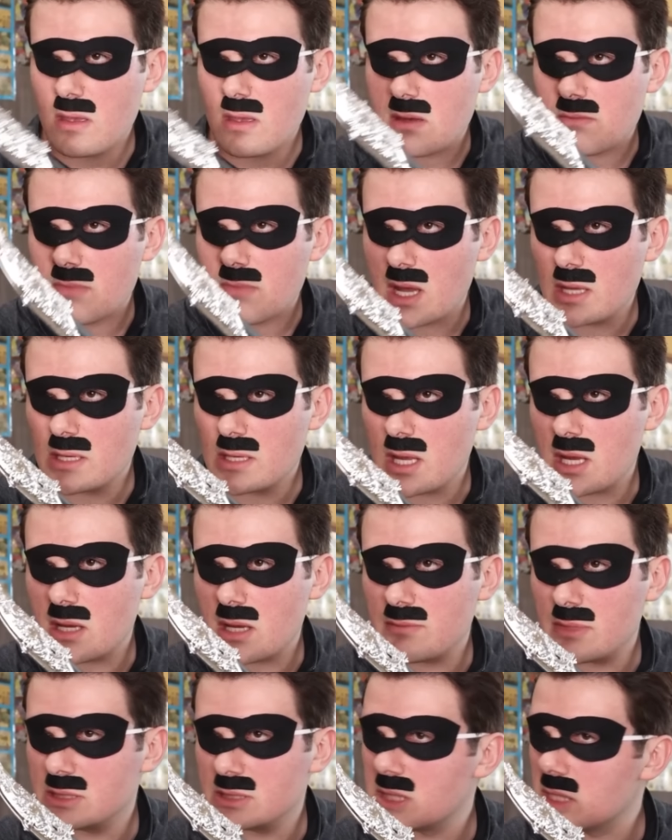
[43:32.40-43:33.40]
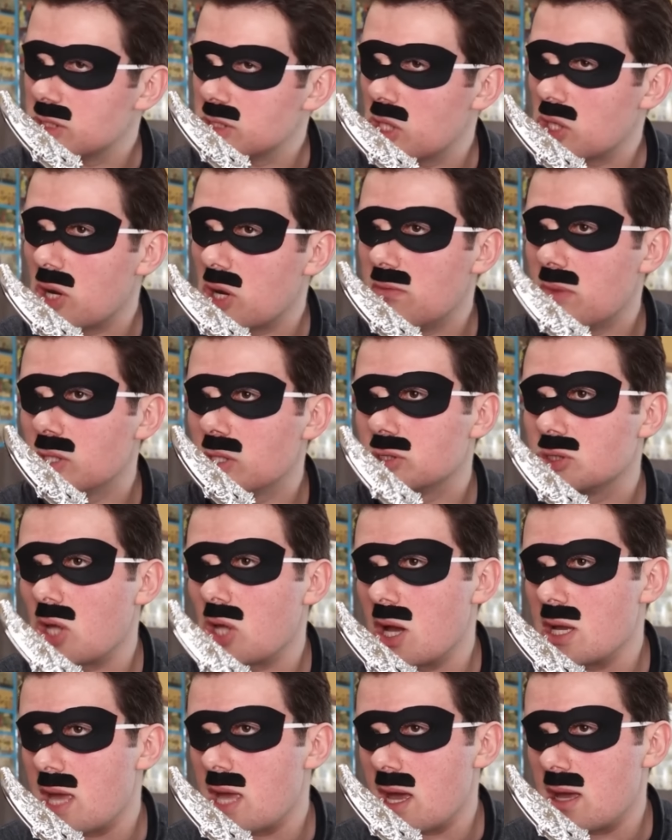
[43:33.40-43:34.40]
My name is Inigo
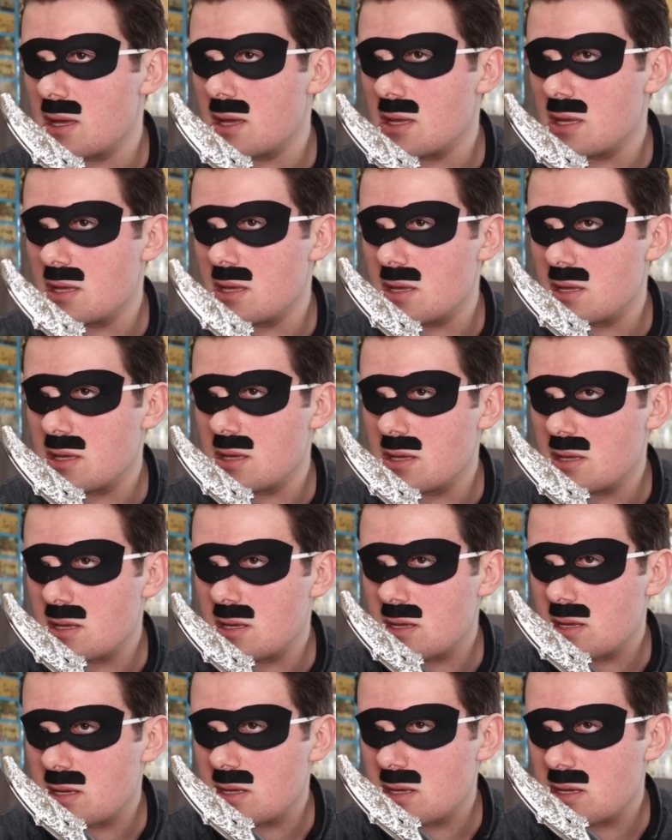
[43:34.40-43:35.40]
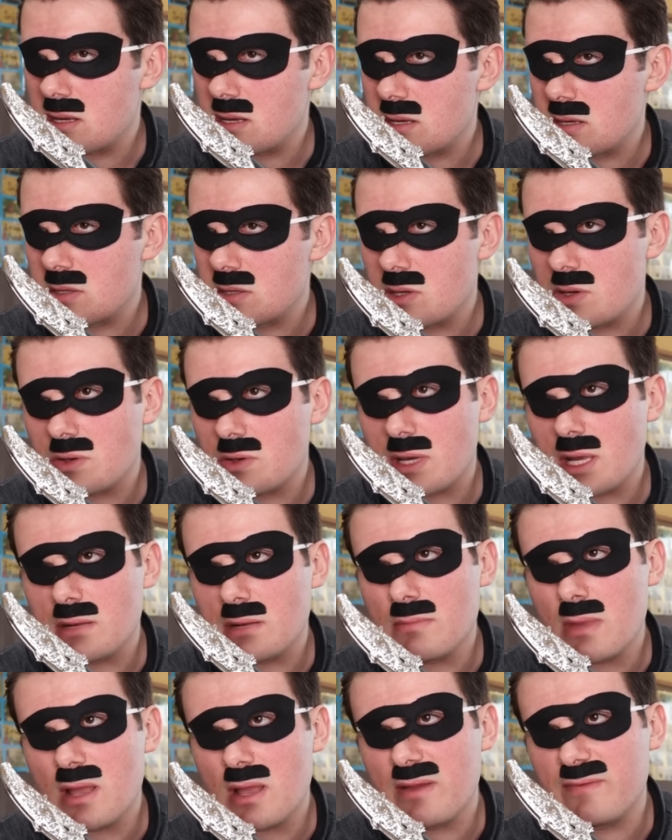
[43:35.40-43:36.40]
Montoya. You killed
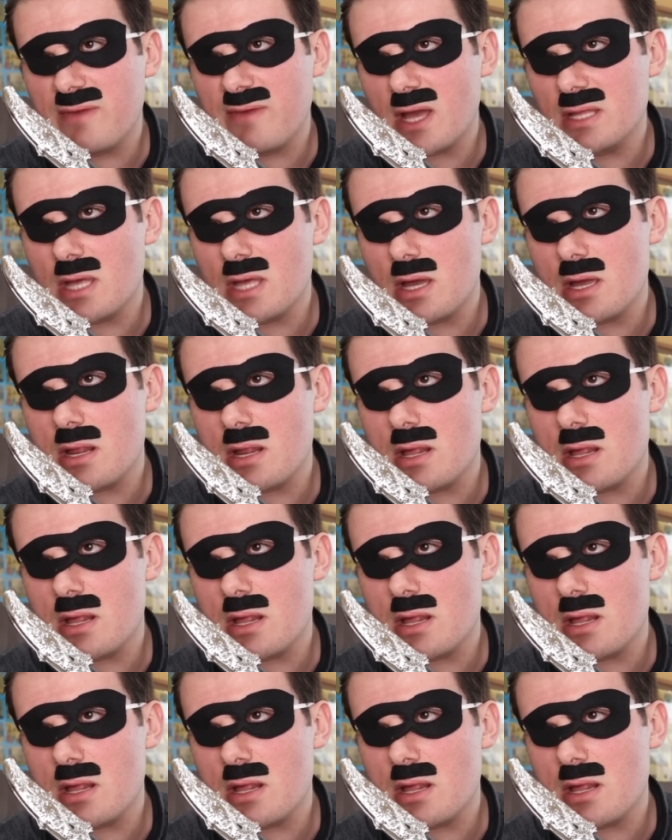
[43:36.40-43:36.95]
my father.